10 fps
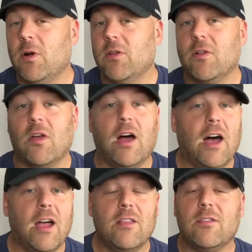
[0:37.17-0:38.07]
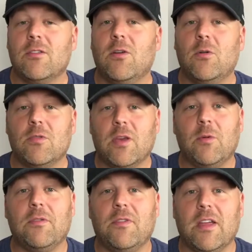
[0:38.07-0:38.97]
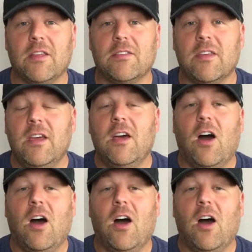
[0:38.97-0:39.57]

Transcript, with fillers: whether the highs or lows that we face,